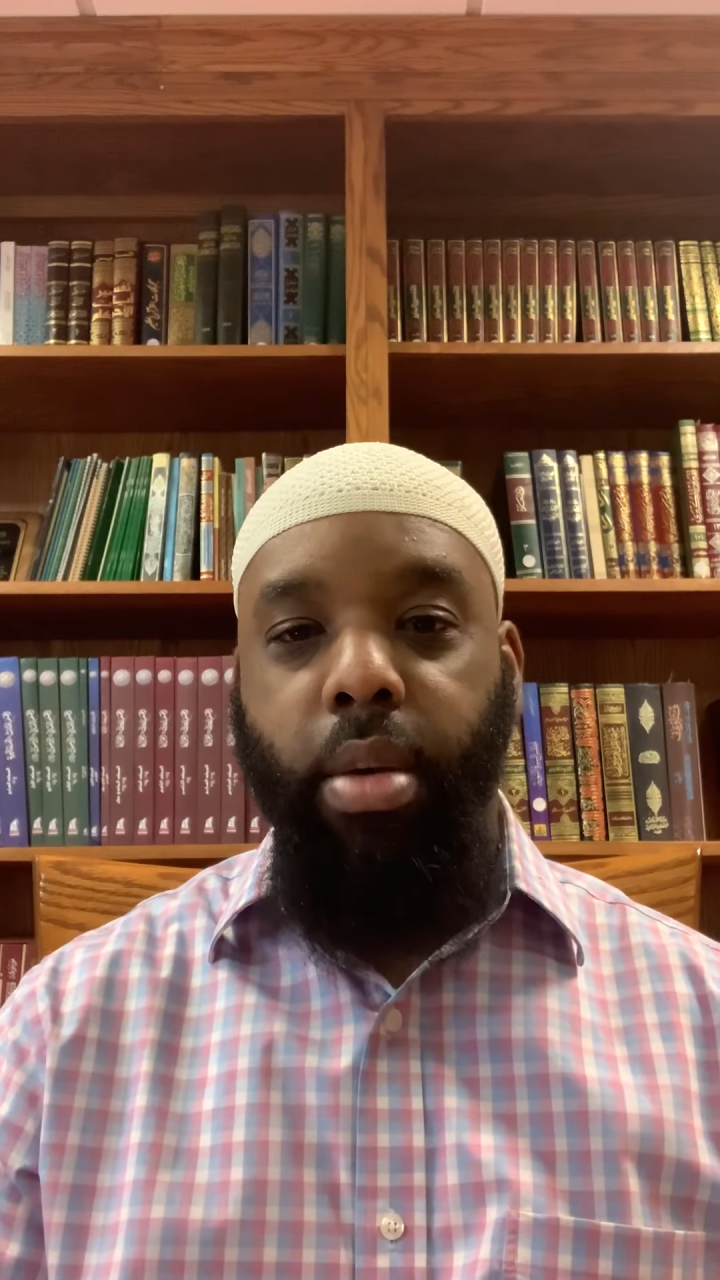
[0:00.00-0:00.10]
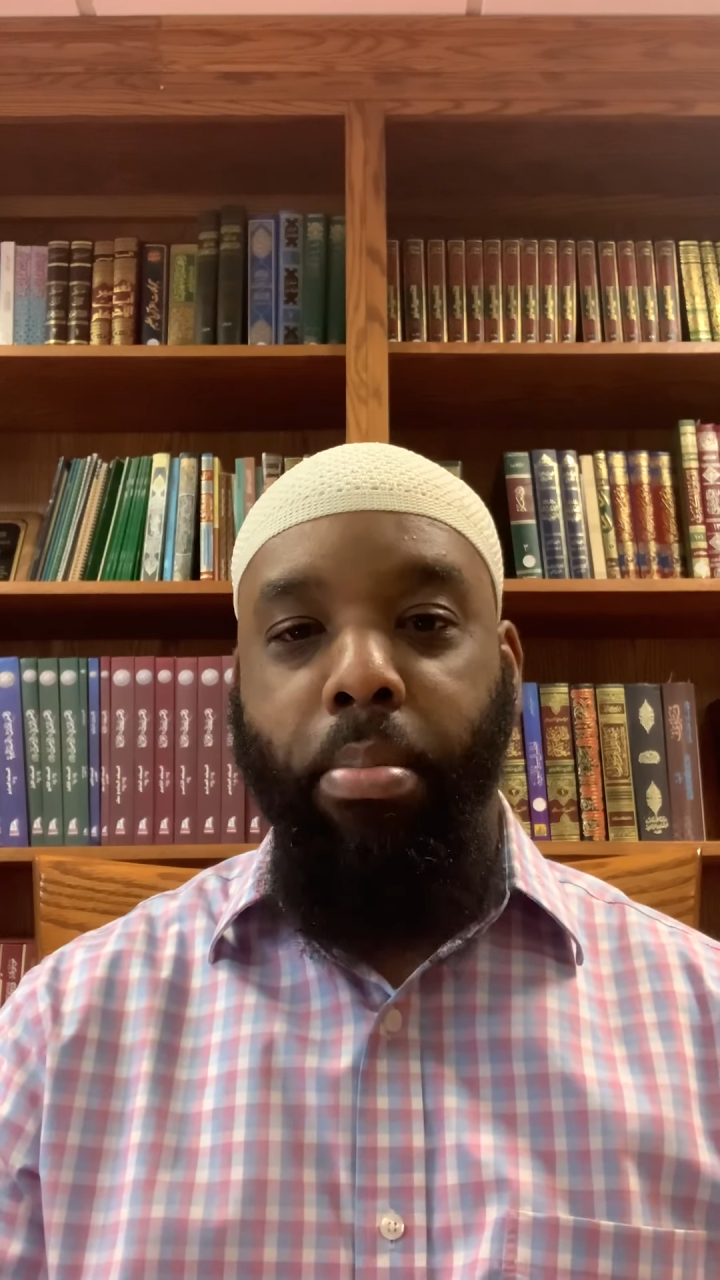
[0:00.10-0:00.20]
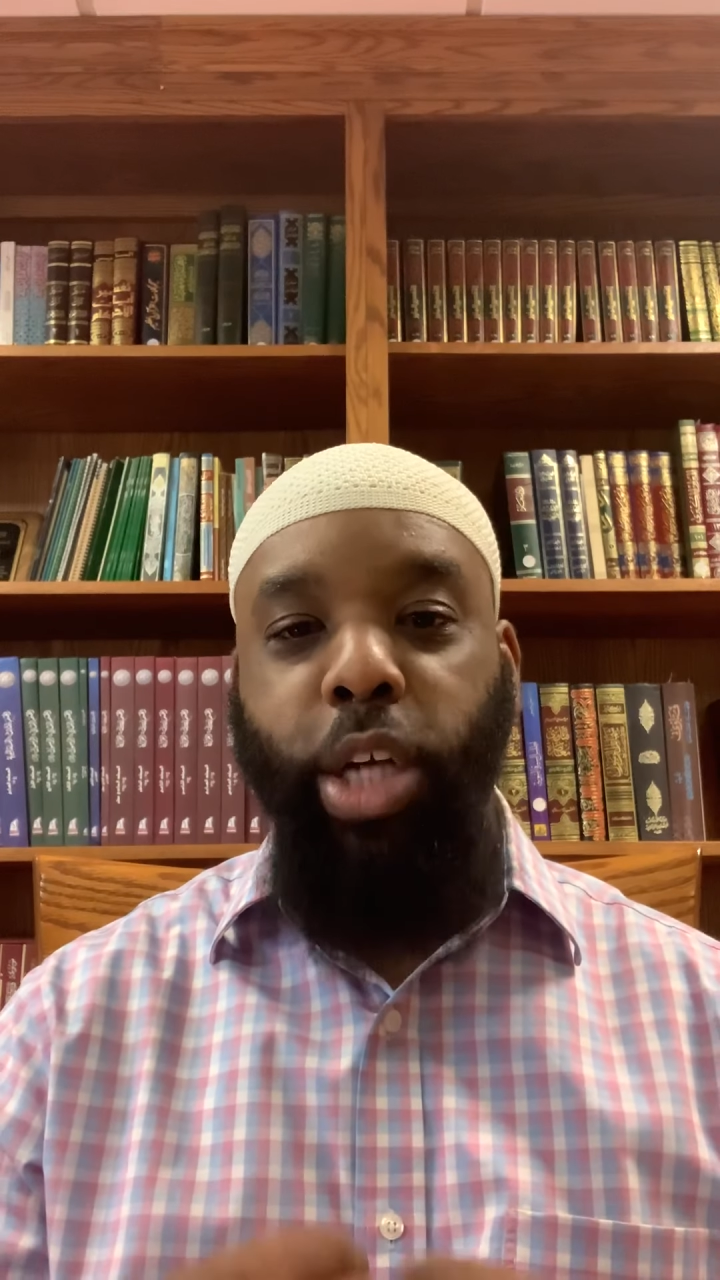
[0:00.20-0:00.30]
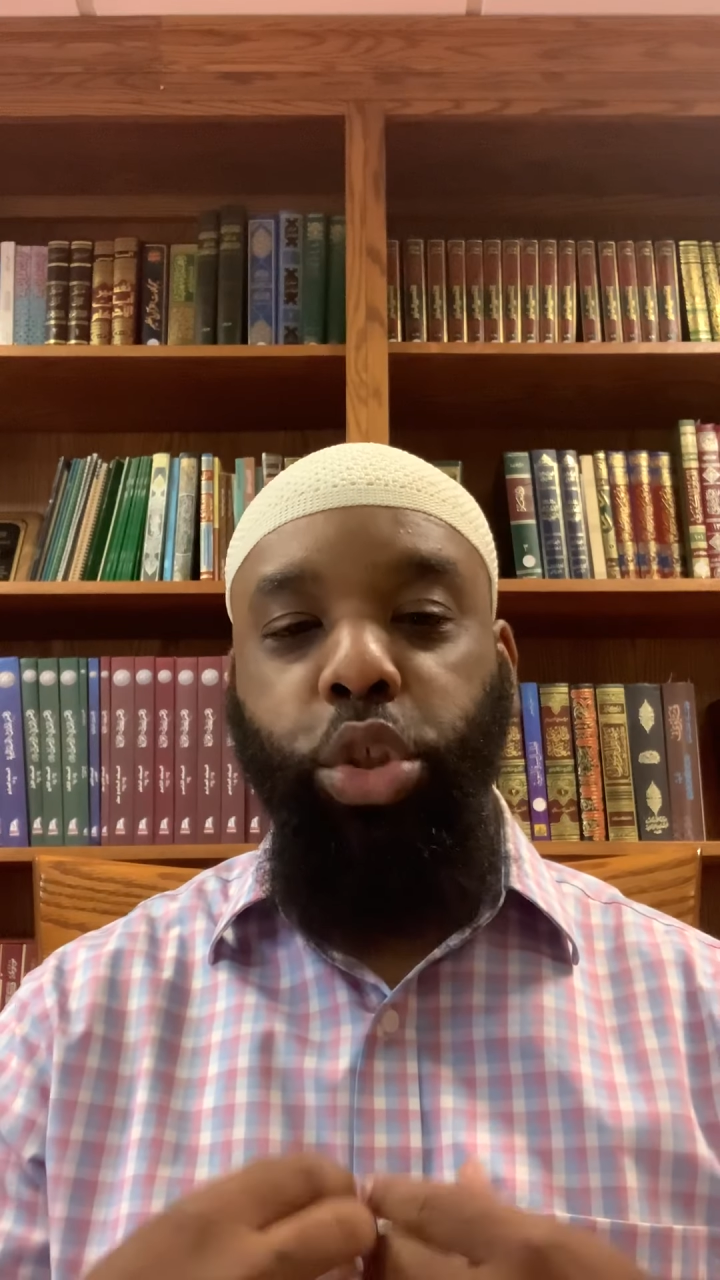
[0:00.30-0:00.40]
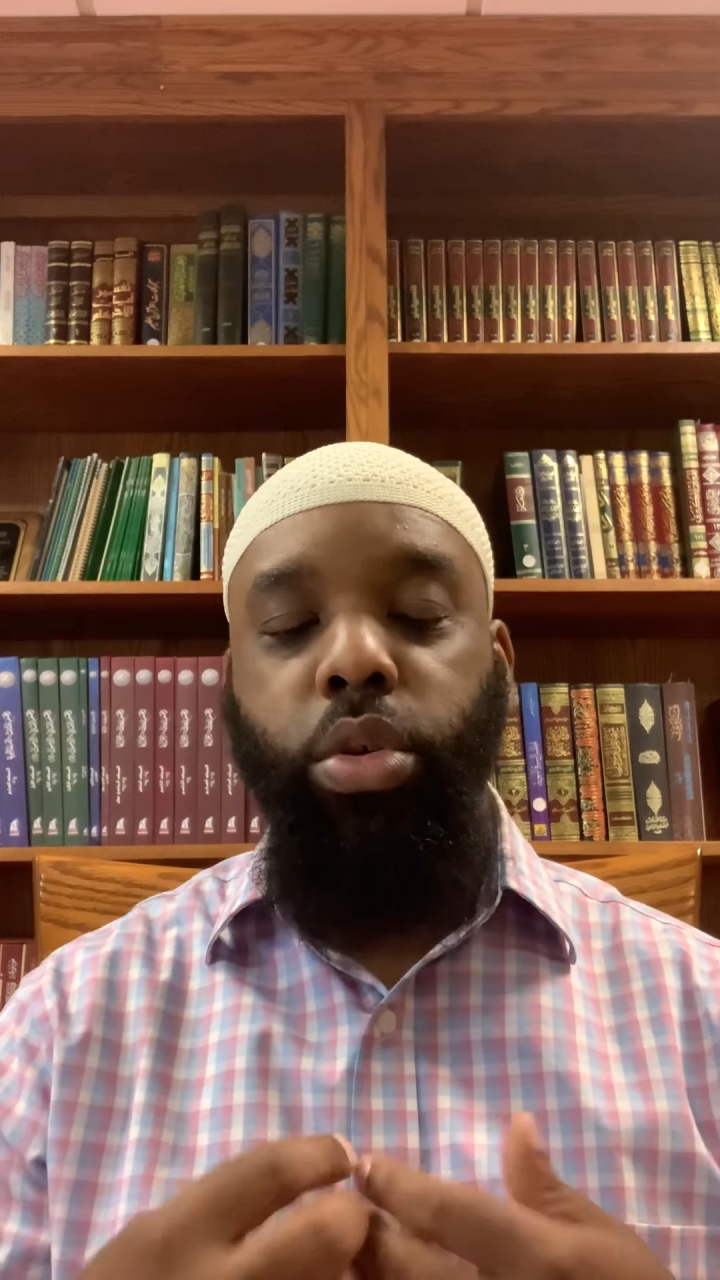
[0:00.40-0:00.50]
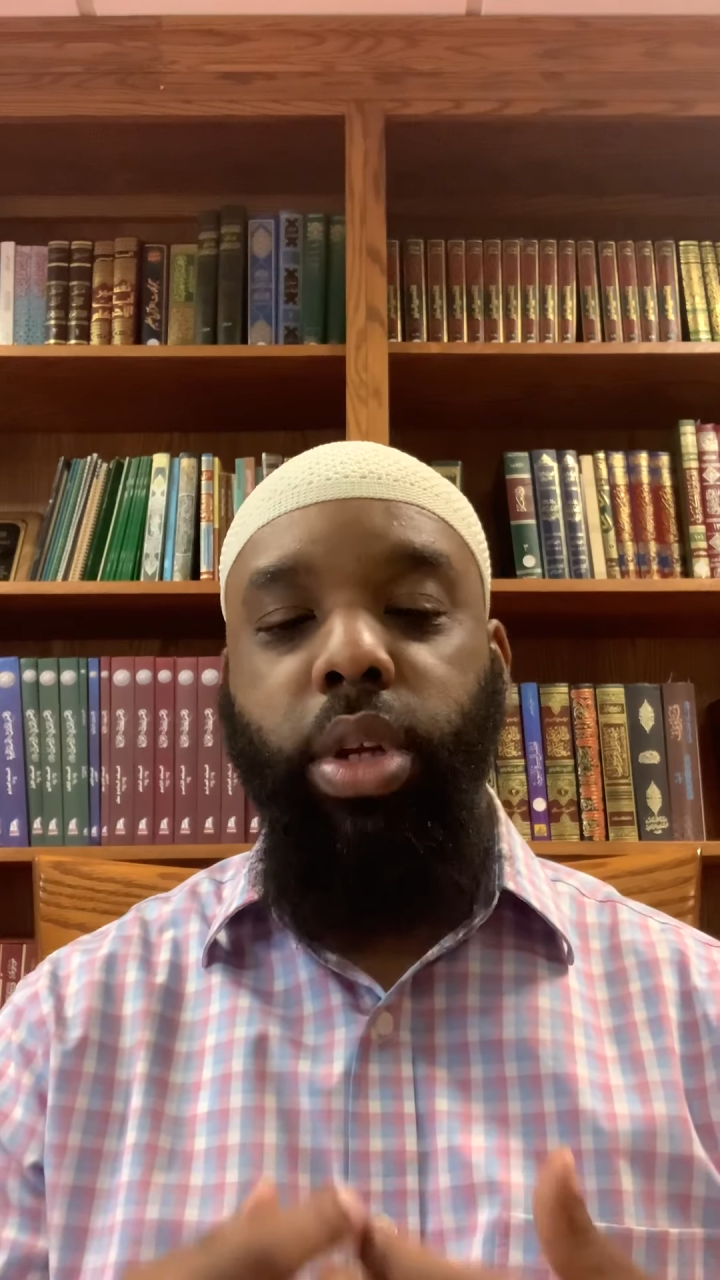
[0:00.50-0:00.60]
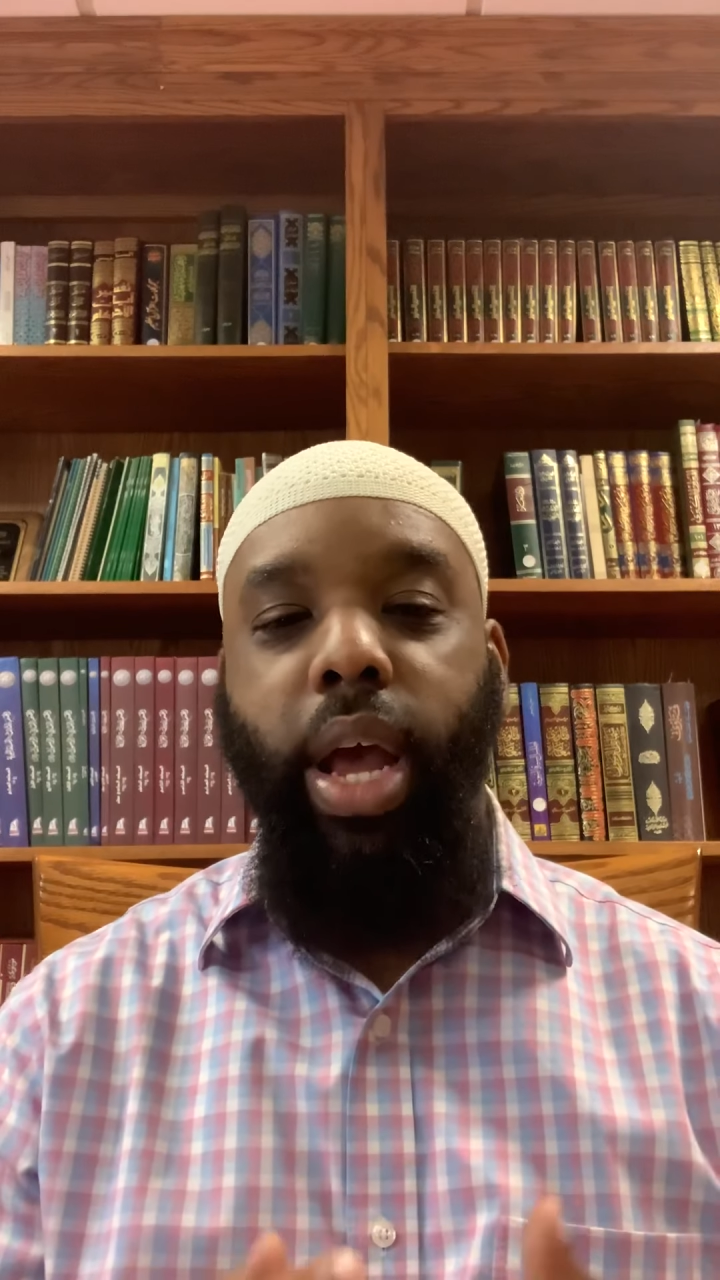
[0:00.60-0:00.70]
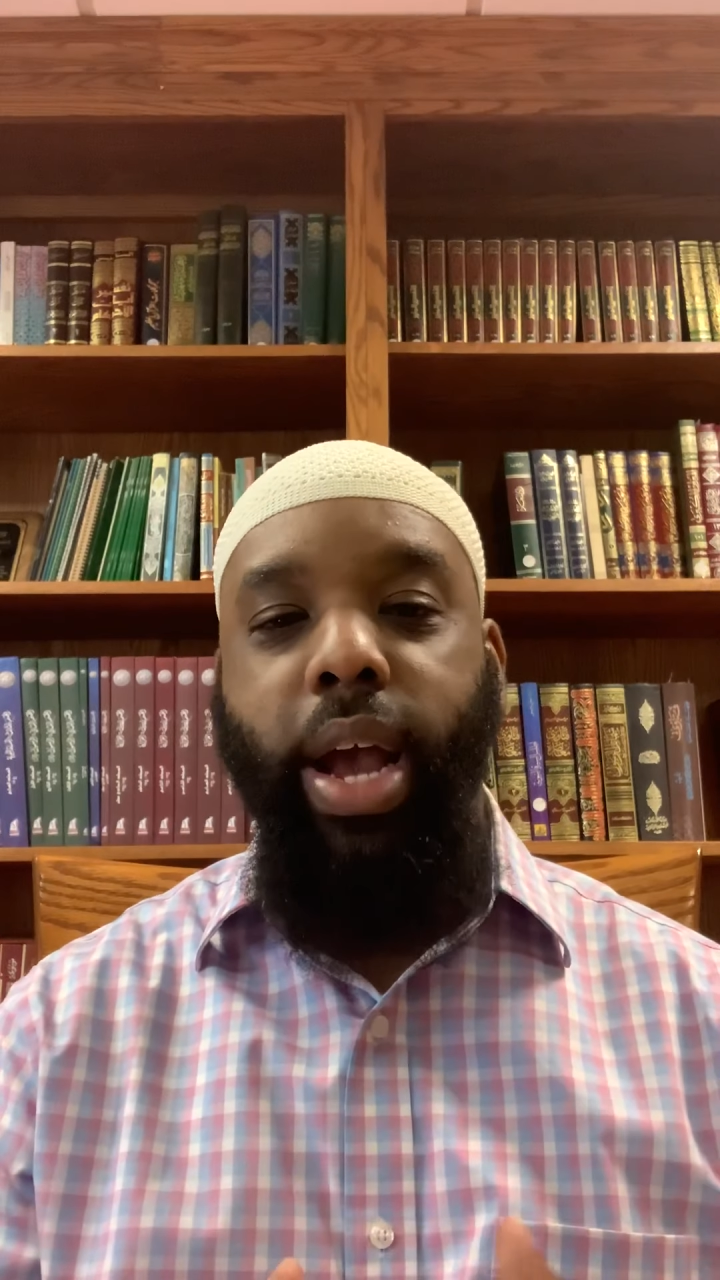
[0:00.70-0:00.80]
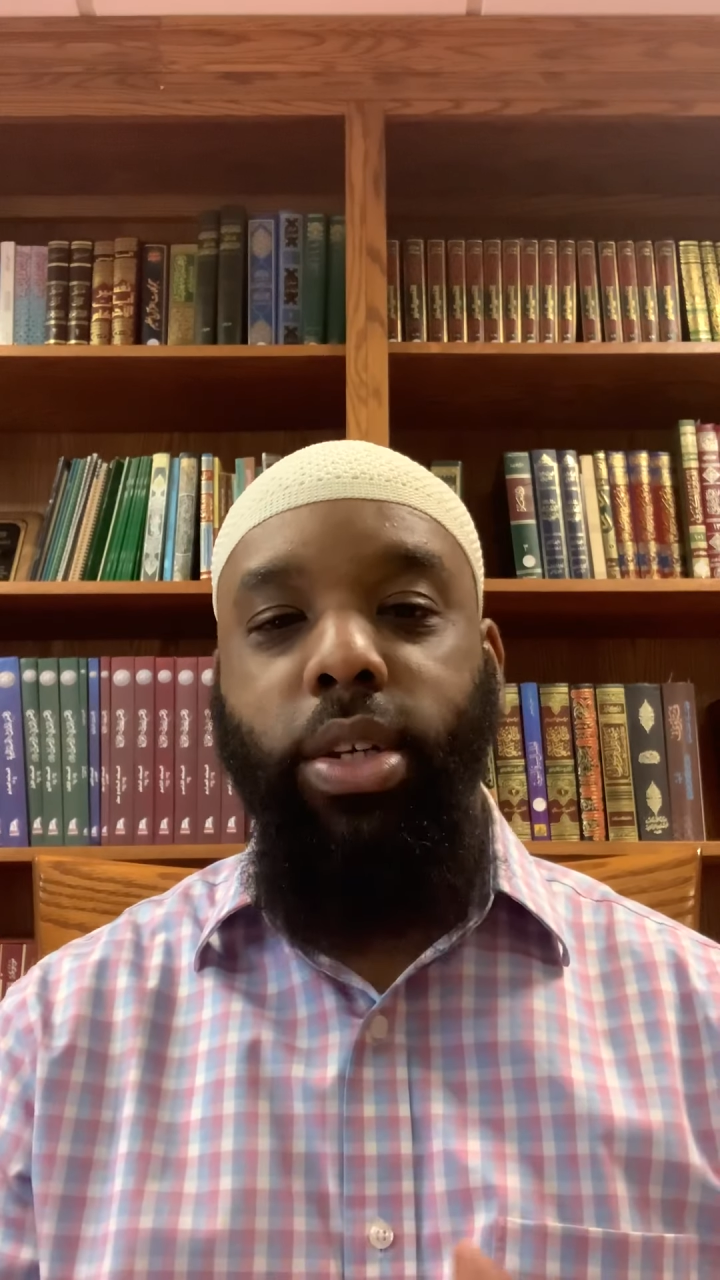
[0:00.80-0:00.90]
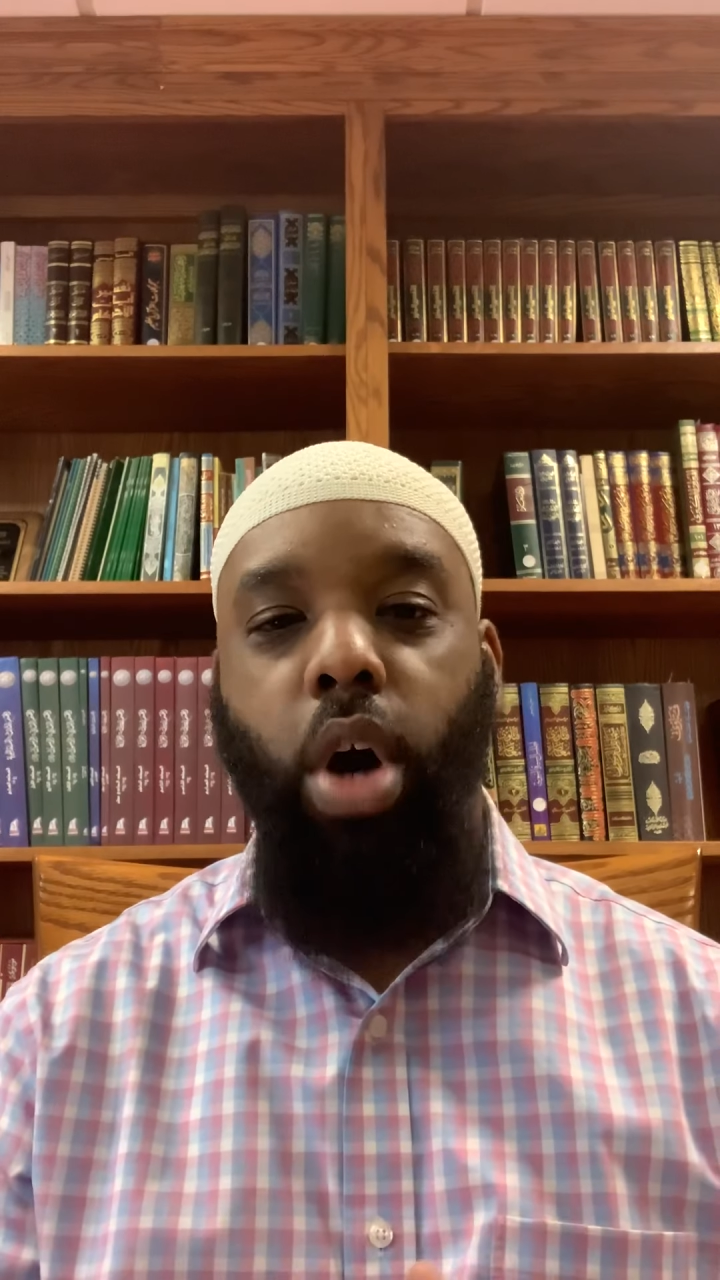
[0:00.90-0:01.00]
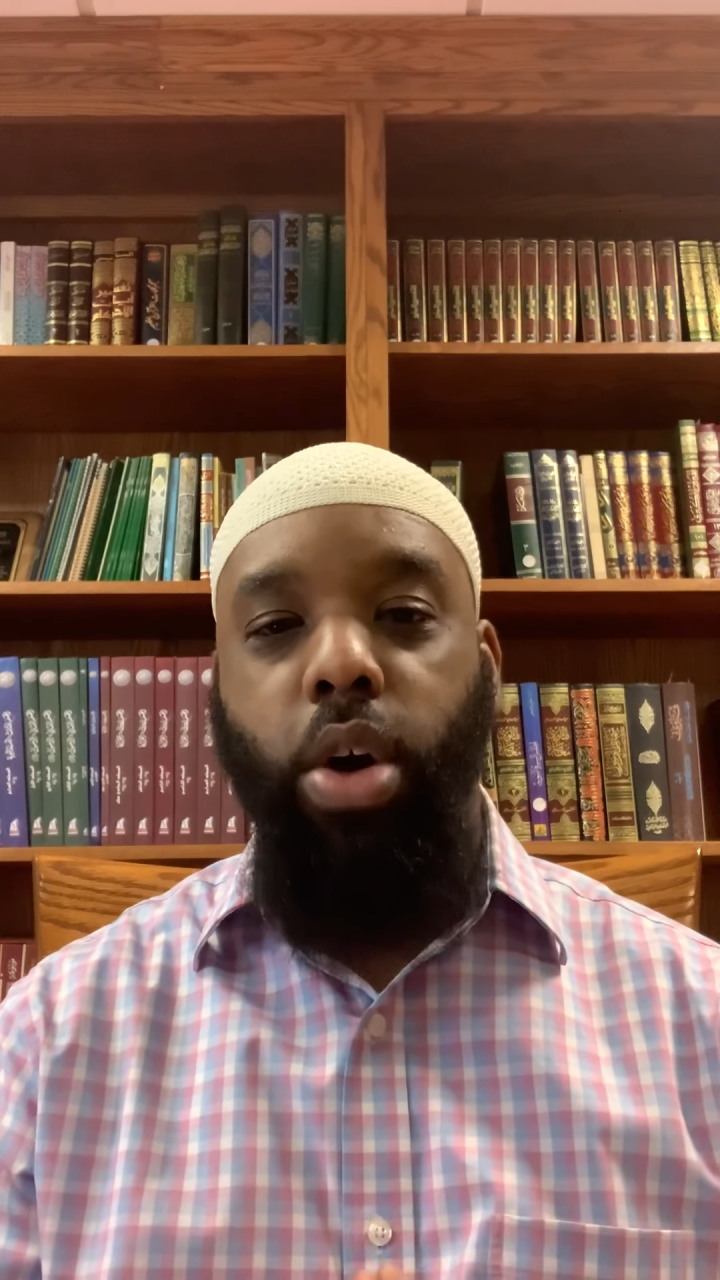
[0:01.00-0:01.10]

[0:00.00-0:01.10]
measured and